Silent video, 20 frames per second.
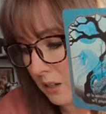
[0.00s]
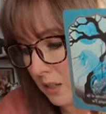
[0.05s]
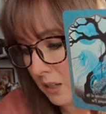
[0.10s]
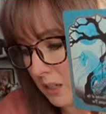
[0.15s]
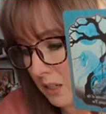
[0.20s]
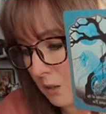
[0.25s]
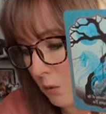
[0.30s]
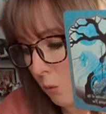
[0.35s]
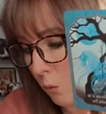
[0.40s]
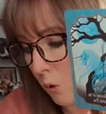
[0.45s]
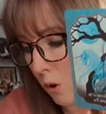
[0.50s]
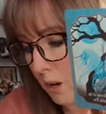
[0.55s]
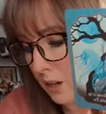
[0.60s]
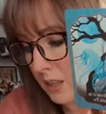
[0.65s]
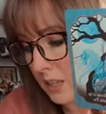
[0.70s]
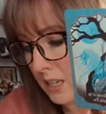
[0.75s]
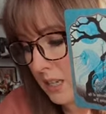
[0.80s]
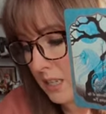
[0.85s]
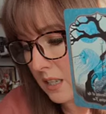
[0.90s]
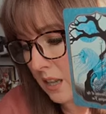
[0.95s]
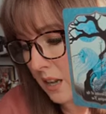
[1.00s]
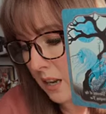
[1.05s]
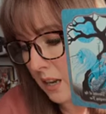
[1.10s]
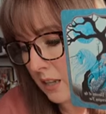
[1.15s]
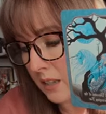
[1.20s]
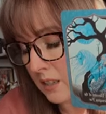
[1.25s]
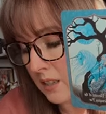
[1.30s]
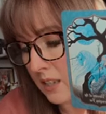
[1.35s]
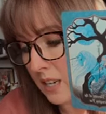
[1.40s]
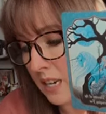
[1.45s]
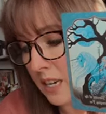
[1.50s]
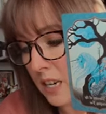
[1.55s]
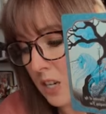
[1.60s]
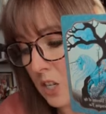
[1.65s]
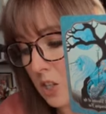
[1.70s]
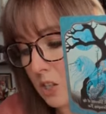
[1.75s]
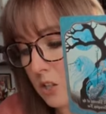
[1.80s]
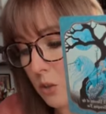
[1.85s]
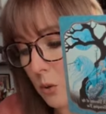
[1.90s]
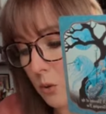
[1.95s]
fairies walk these lines
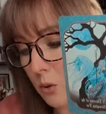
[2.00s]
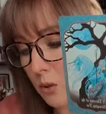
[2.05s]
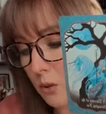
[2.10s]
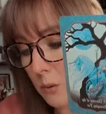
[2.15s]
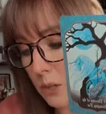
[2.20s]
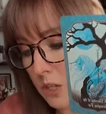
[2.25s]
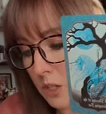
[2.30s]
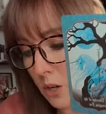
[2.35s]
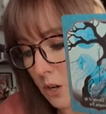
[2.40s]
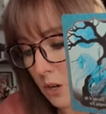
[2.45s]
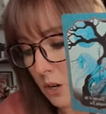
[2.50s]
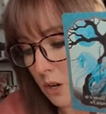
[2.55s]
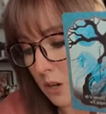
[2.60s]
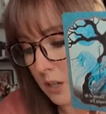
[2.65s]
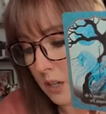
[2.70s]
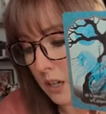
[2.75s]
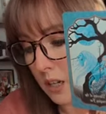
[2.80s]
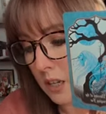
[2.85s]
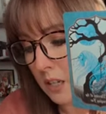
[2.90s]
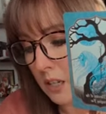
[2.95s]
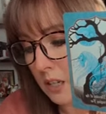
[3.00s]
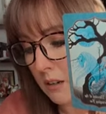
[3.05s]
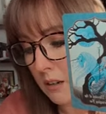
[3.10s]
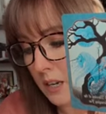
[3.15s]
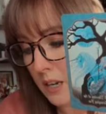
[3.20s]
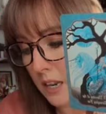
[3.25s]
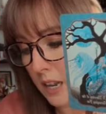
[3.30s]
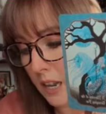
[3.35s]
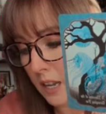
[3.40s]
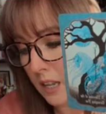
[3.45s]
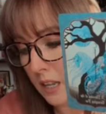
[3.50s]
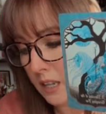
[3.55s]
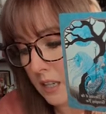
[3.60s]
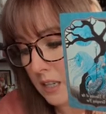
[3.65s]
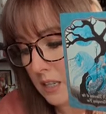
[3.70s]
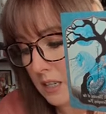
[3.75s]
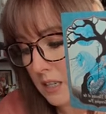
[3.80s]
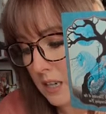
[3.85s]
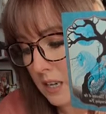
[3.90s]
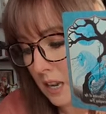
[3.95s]
each solar return, clearing and
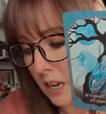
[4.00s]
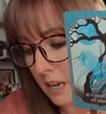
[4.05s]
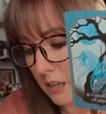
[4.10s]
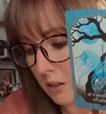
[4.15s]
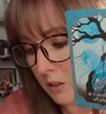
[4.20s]
cleansing